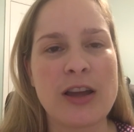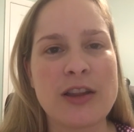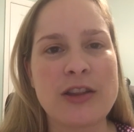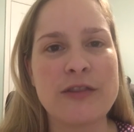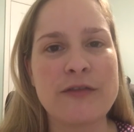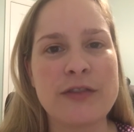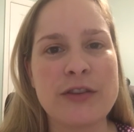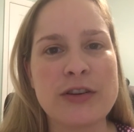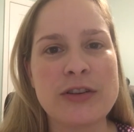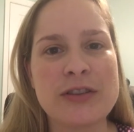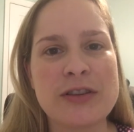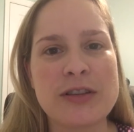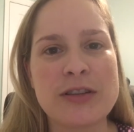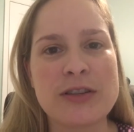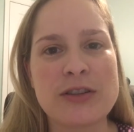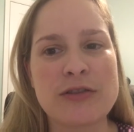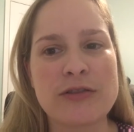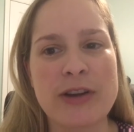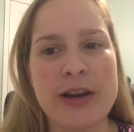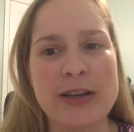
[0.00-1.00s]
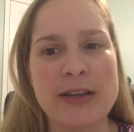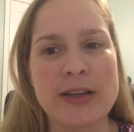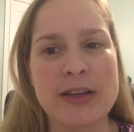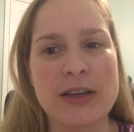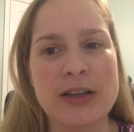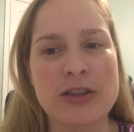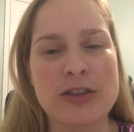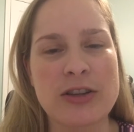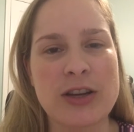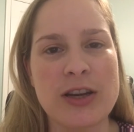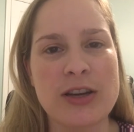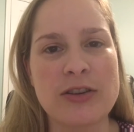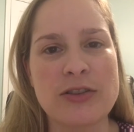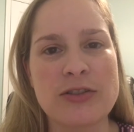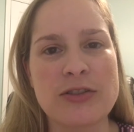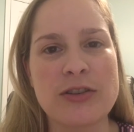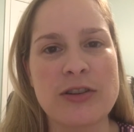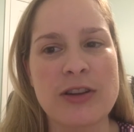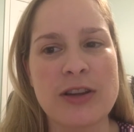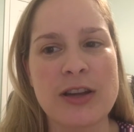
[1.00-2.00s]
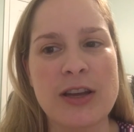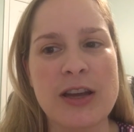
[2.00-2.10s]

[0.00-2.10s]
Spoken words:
The first is directed exchange.